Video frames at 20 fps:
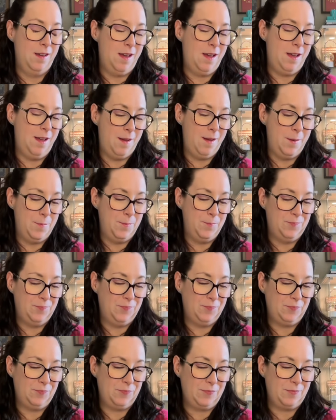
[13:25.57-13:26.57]

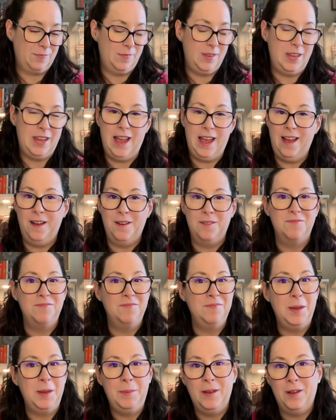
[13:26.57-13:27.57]
Um, yeah,
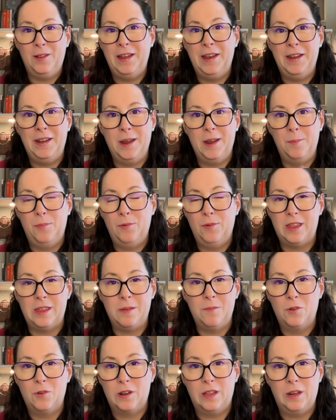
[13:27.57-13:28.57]
maybe I'll end up with
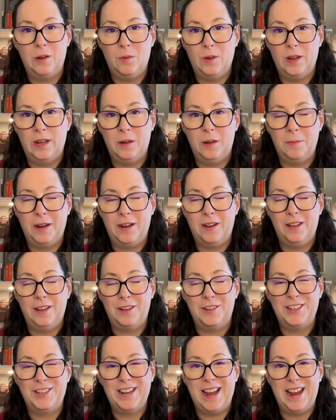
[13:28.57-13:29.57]
more than one in my
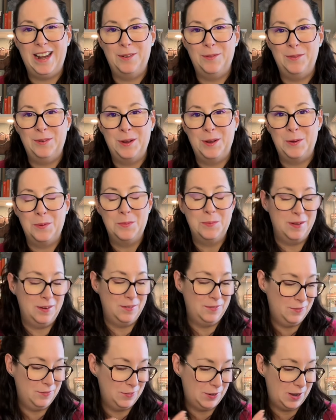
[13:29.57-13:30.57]
collection. I don't know,
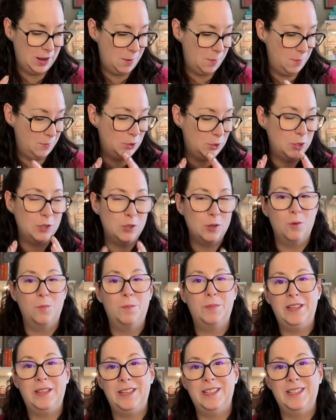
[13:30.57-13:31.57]
but for now, I'm so
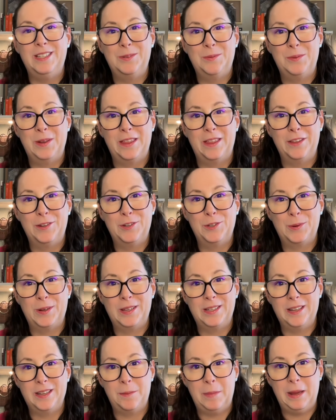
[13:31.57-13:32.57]
pleased with the
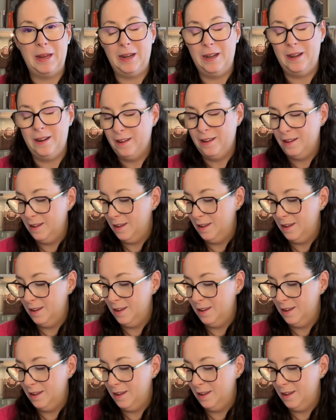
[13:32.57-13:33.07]
choice I made.